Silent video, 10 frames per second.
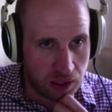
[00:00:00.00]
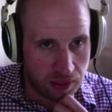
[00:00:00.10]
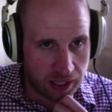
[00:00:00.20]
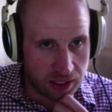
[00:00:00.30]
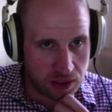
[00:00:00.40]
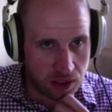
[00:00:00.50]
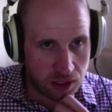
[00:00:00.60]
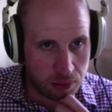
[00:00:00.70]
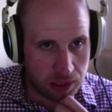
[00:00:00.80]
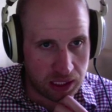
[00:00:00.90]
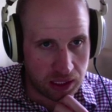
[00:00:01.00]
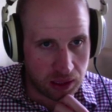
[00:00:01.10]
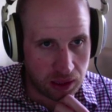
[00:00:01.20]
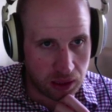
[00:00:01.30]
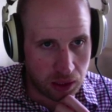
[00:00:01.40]
That is going to be
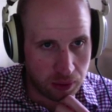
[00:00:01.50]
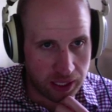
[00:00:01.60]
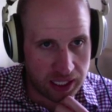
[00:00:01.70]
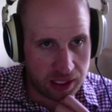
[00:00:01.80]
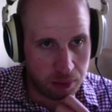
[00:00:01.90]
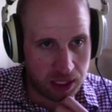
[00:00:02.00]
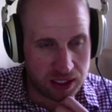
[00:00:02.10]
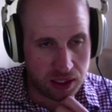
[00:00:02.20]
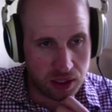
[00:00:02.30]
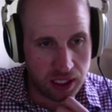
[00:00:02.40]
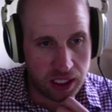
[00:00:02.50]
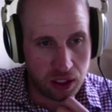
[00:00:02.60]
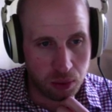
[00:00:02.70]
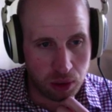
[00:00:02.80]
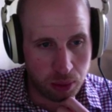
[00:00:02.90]
located essentially in
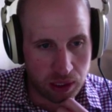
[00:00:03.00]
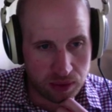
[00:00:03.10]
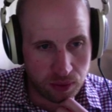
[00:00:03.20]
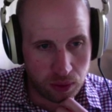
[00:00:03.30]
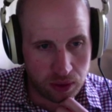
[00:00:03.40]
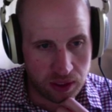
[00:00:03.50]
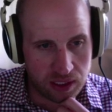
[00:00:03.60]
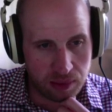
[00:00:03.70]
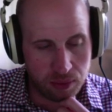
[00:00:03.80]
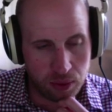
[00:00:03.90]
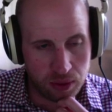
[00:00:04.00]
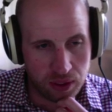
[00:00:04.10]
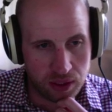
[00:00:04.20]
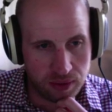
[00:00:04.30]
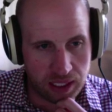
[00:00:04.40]
your WordPress folder, the same folder
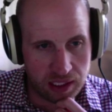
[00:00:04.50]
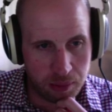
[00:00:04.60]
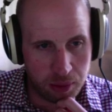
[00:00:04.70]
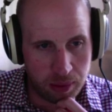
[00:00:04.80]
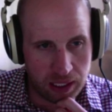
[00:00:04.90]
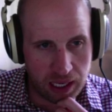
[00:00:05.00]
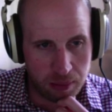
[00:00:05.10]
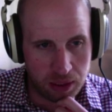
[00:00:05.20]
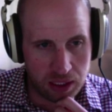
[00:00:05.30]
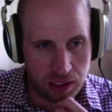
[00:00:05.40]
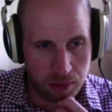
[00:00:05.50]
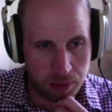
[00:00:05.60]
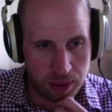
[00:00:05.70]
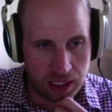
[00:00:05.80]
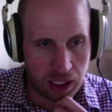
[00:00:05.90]
that you've got WP admin and
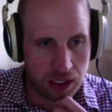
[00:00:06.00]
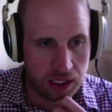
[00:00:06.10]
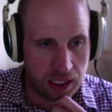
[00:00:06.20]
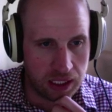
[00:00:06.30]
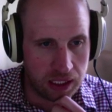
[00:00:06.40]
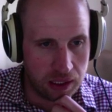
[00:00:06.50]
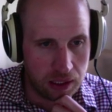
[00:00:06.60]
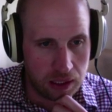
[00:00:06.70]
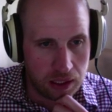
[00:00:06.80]
WP content in.